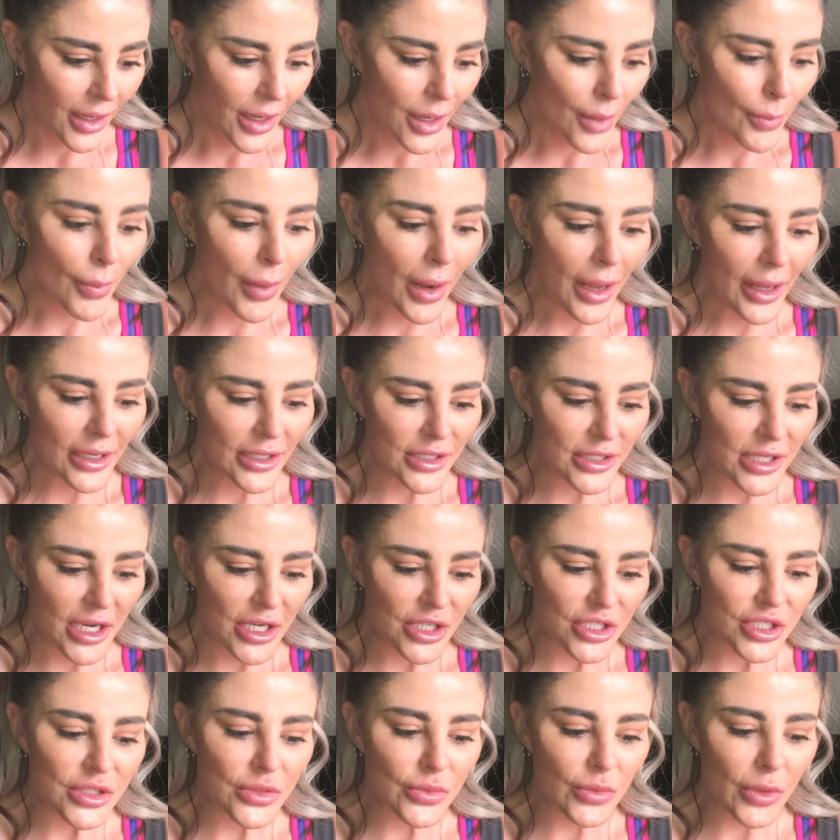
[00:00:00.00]
My
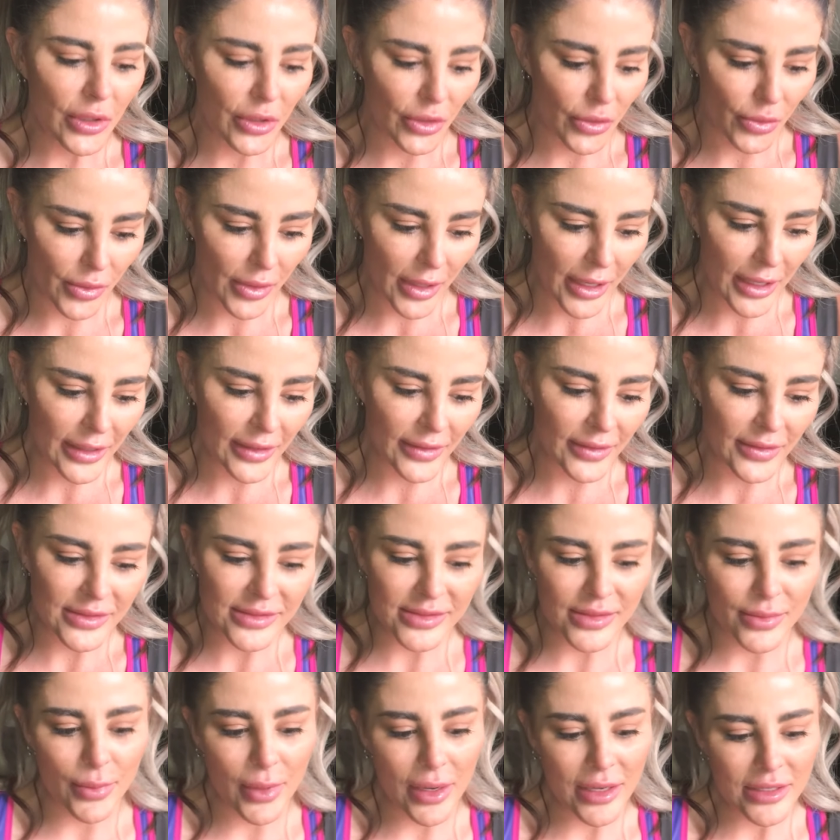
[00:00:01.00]
intention when creating this
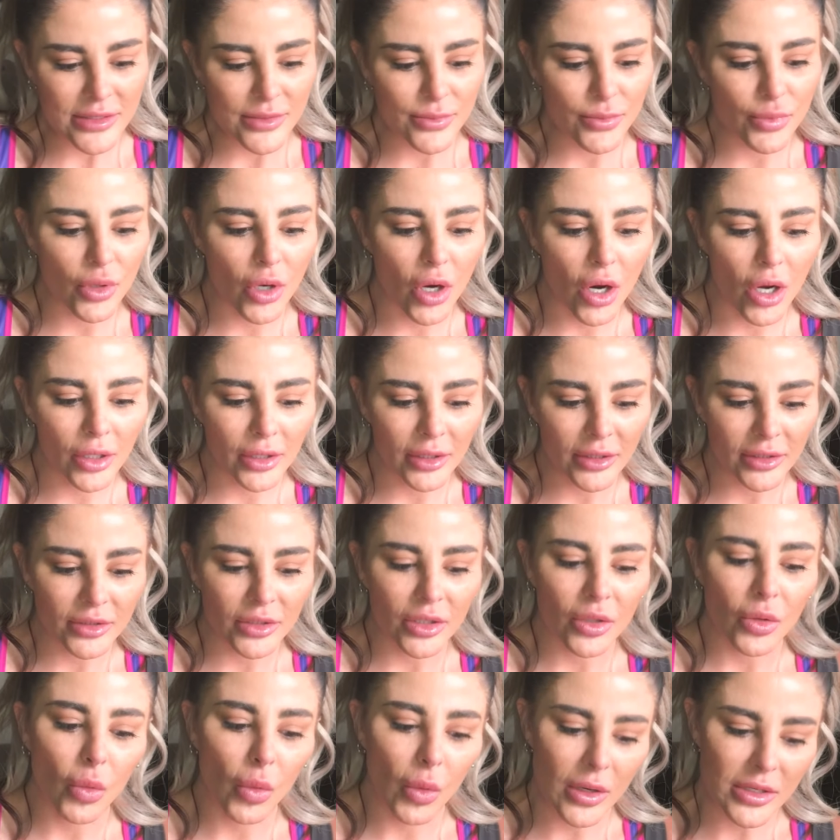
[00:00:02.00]
amazing product
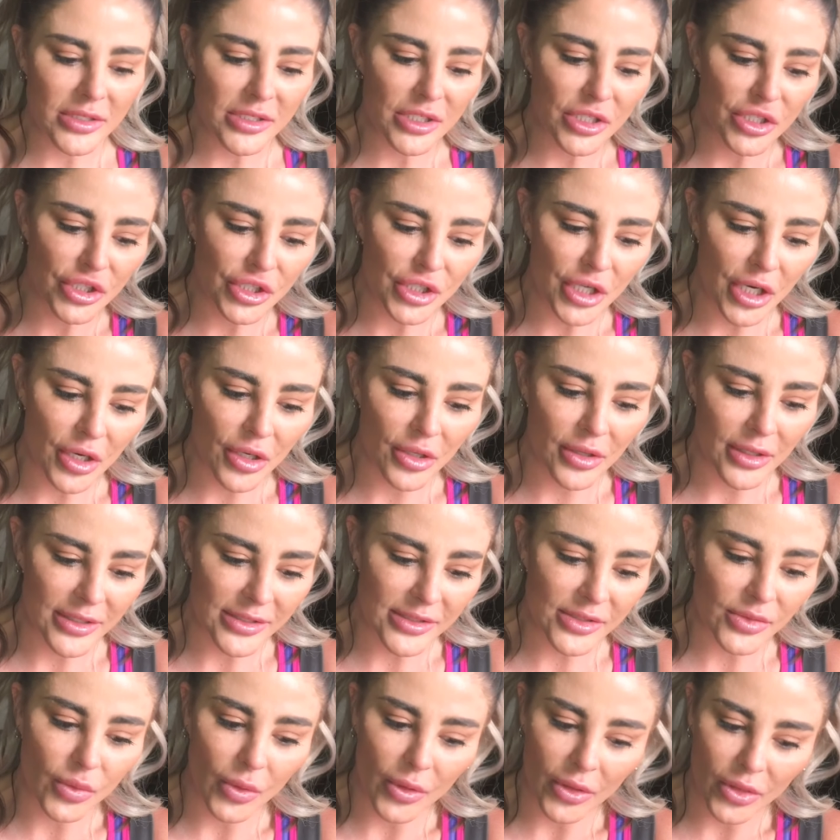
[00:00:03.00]
was to share
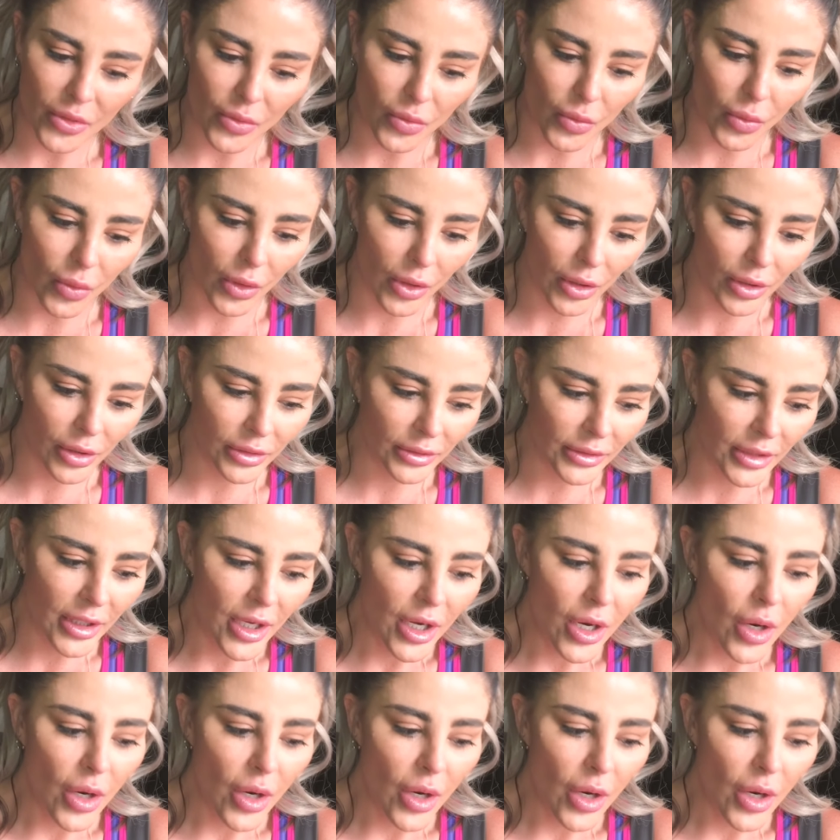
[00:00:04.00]
this with the world,